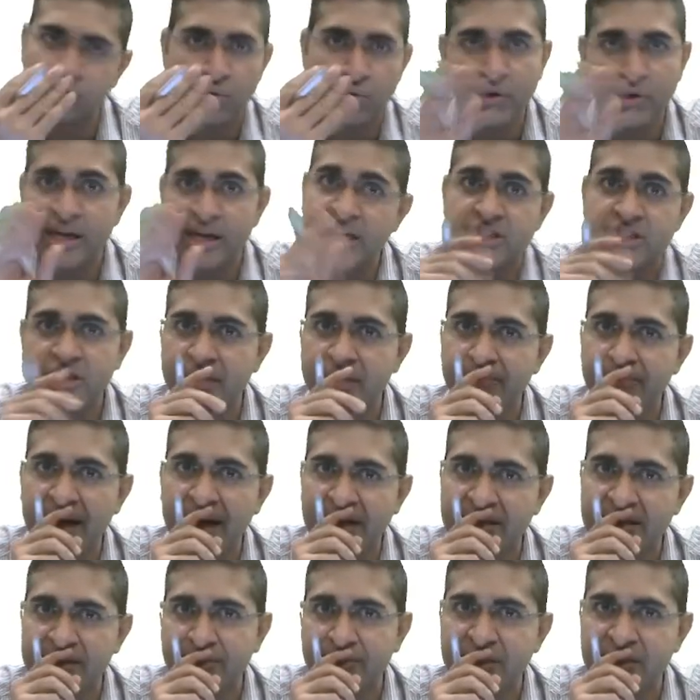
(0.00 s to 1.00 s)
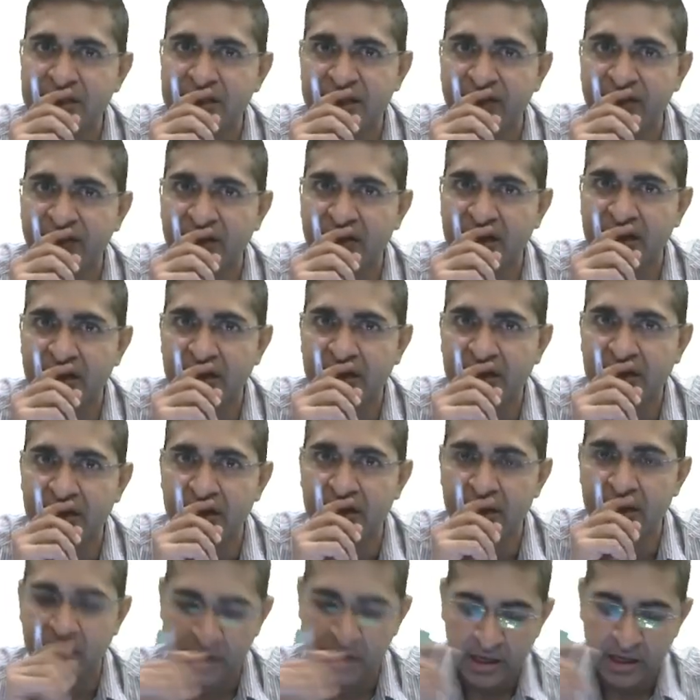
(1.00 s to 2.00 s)
So astigmatism is definitely
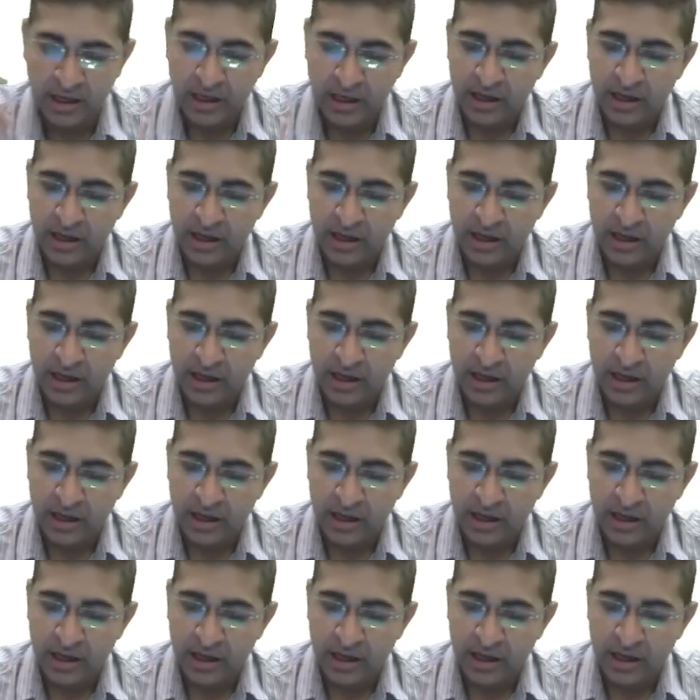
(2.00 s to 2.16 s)
there.